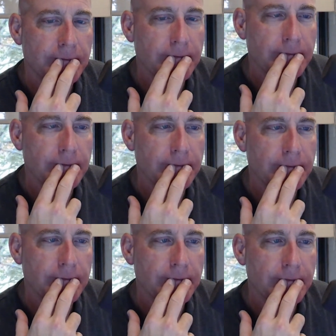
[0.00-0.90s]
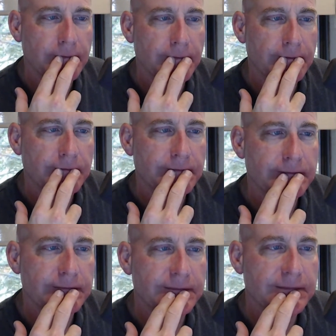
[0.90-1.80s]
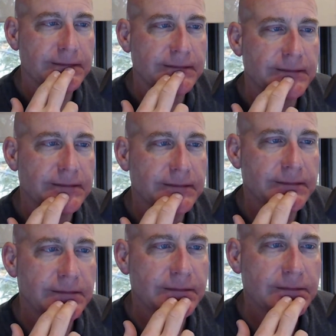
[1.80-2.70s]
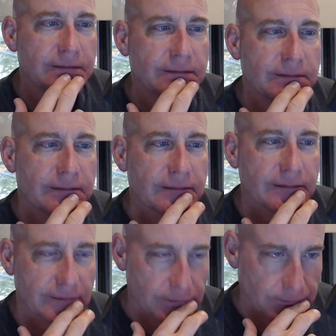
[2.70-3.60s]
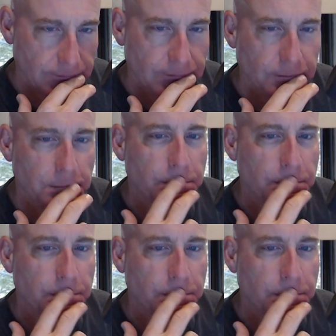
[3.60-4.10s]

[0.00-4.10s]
The person shown says nothing.